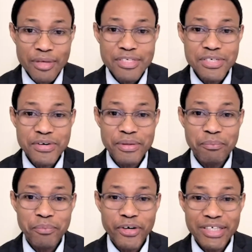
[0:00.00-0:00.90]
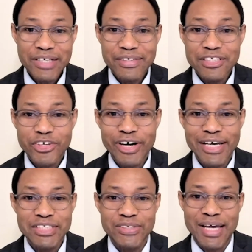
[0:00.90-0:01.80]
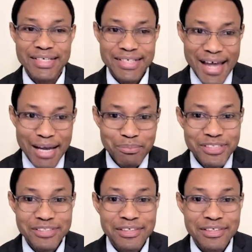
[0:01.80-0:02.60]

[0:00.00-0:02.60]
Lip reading: So the body then tries to adapt